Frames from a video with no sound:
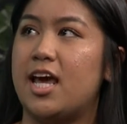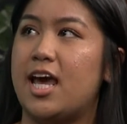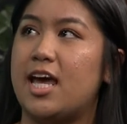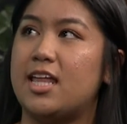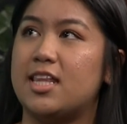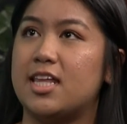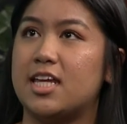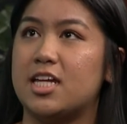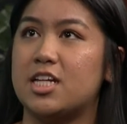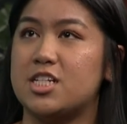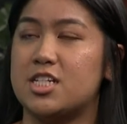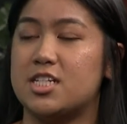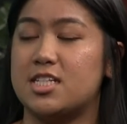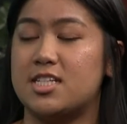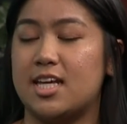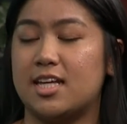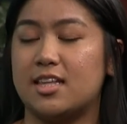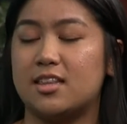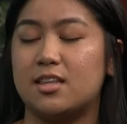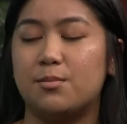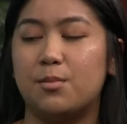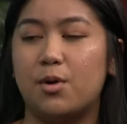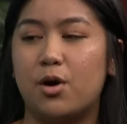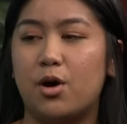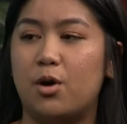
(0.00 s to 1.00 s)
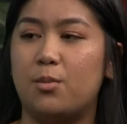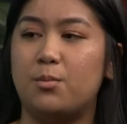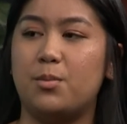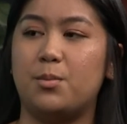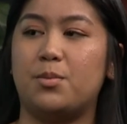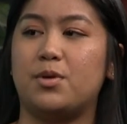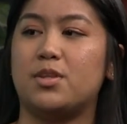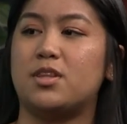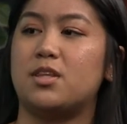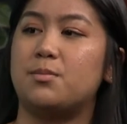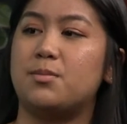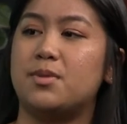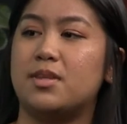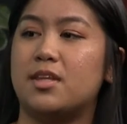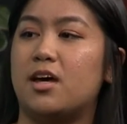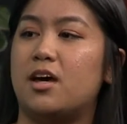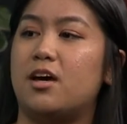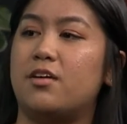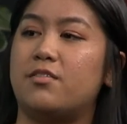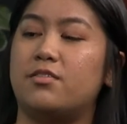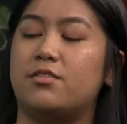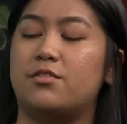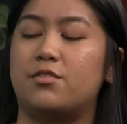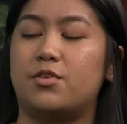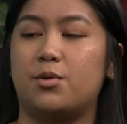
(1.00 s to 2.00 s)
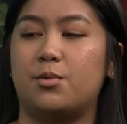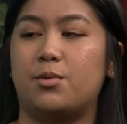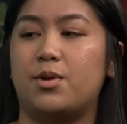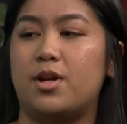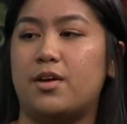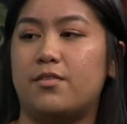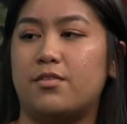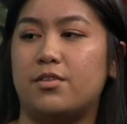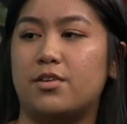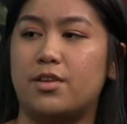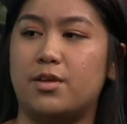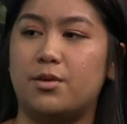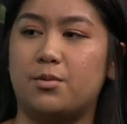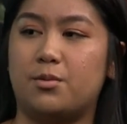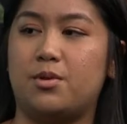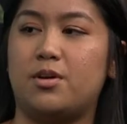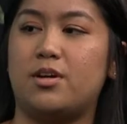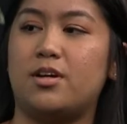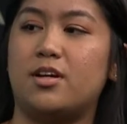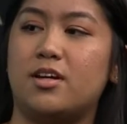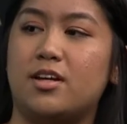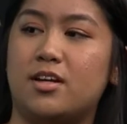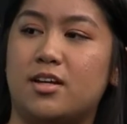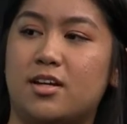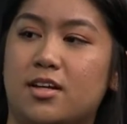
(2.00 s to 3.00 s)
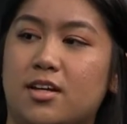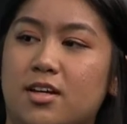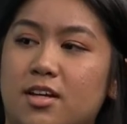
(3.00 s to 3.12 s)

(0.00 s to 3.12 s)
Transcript: and they can just take them home and put them in the oven for whenever they want.